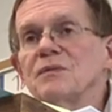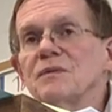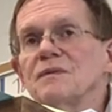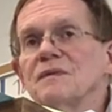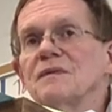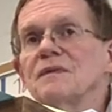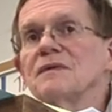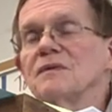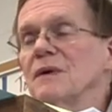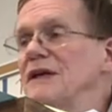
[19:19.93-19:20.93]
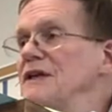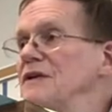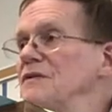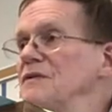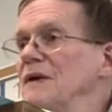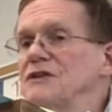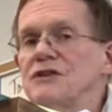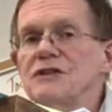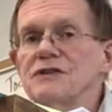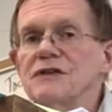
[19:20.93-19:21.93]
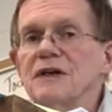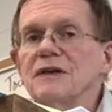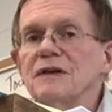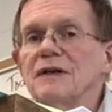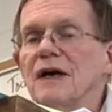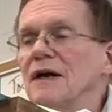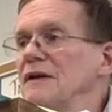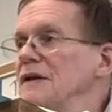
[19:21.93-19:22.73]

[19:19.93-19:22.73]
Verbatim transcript: what What he, what she just said, yeah.